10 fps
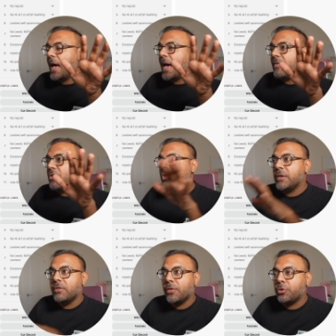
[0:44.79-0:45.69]
and there's
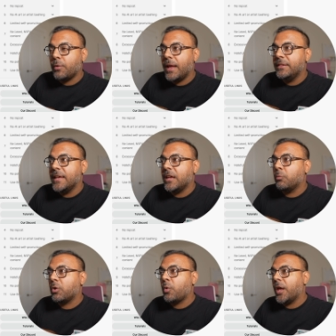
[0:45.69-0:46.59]
even a thread taking
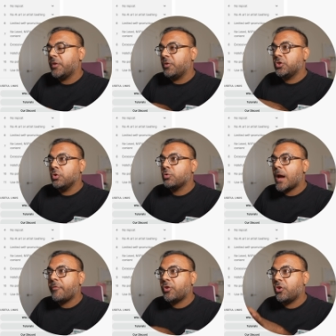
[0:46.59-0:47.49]
requests for
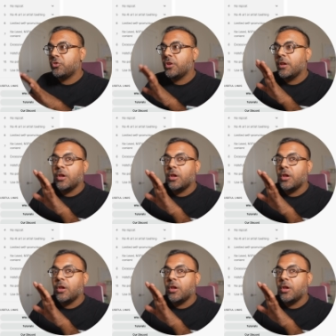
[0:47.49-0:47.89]
ToonCrafters.